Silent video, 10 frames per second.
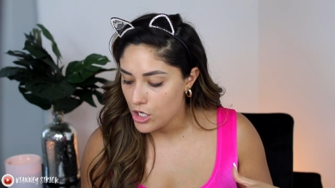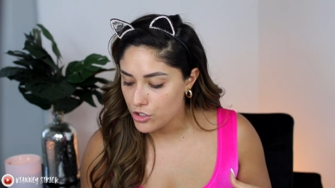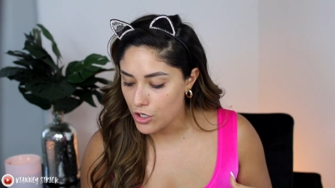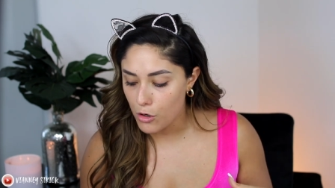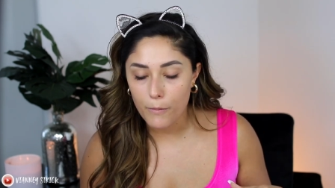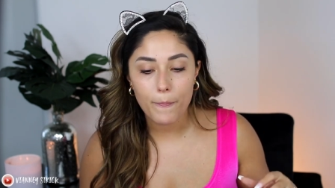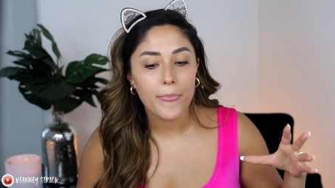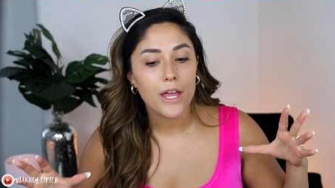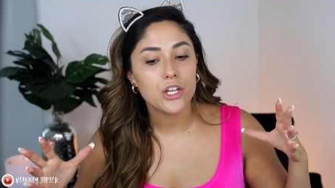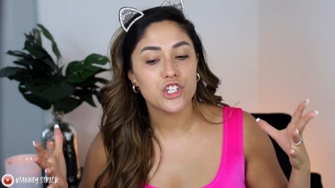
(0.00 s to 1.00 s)
So
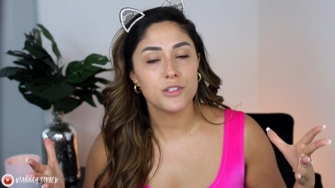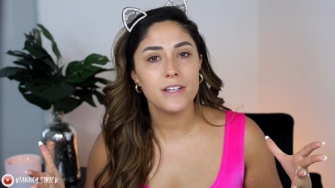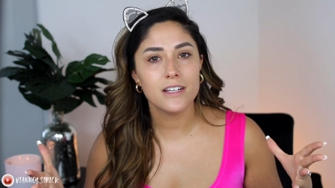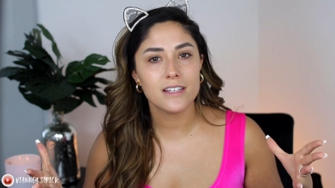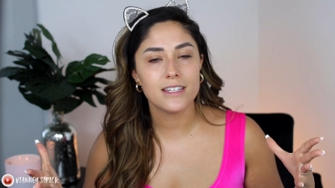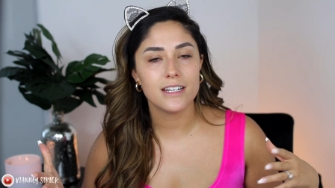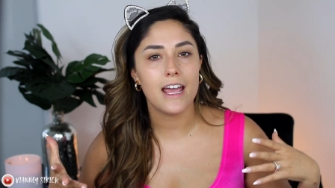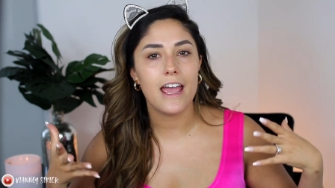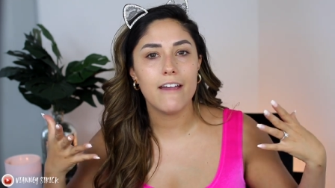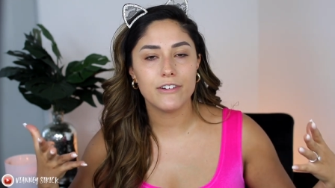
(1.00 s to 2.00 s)
just because it's an
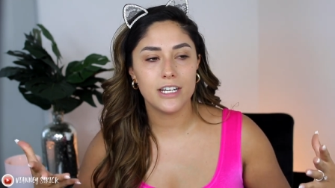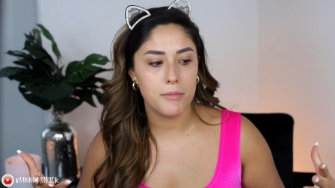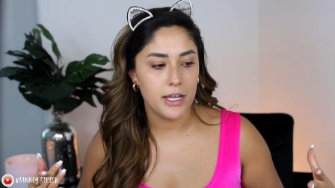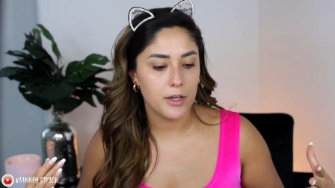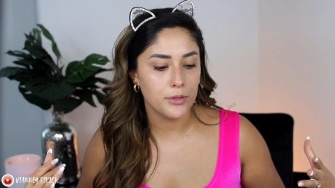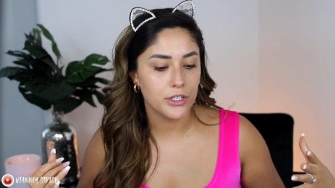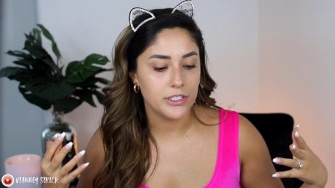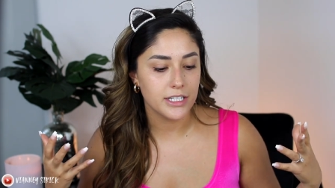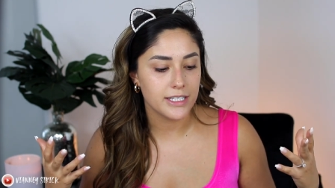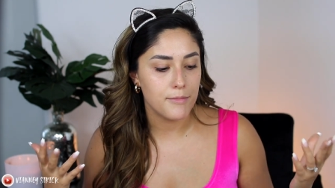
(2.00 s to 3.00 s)
everyday makeup
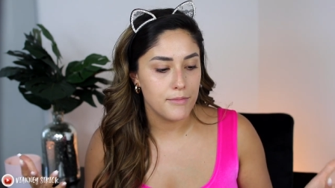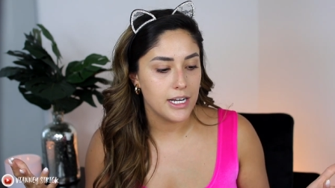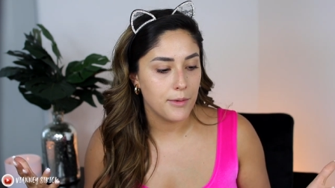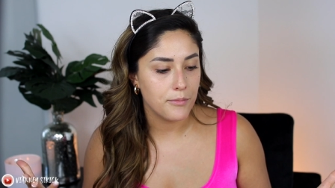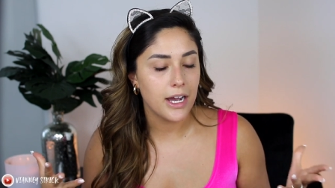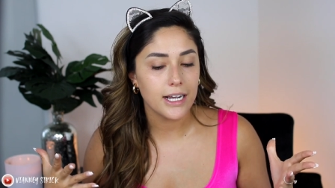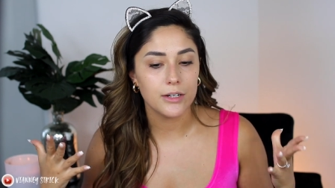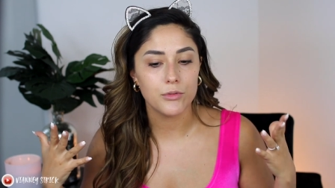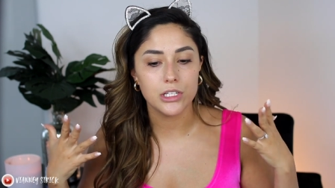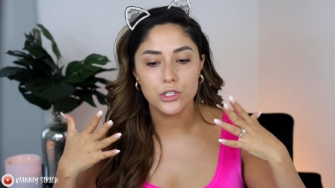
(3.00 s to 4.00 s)
look doesn't mean I'm not
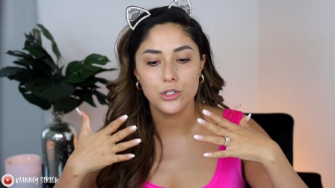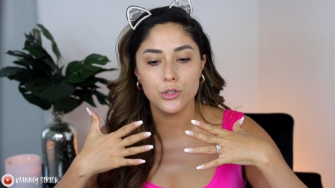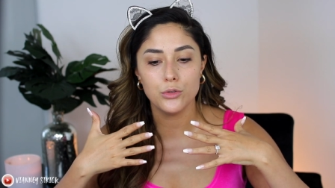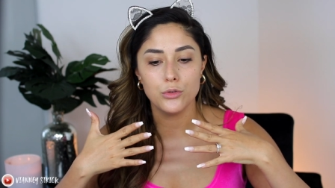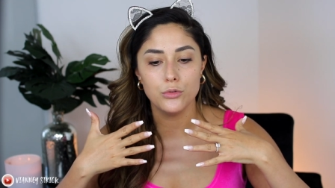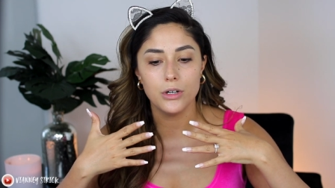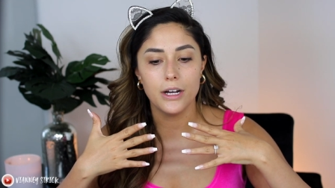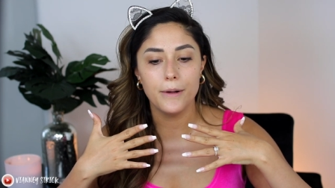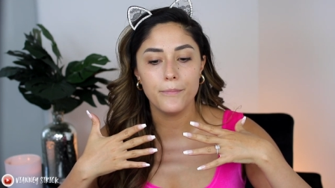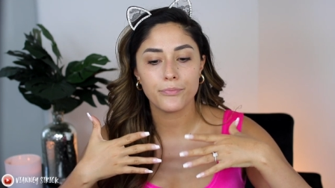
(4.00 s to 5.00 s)
going to
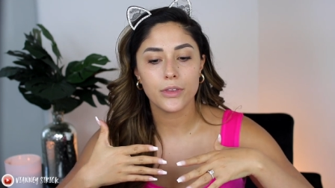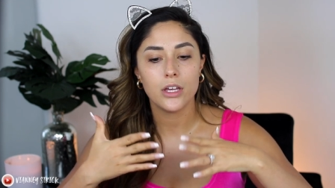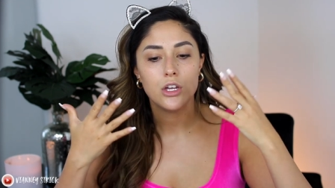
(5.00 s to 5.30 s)
um,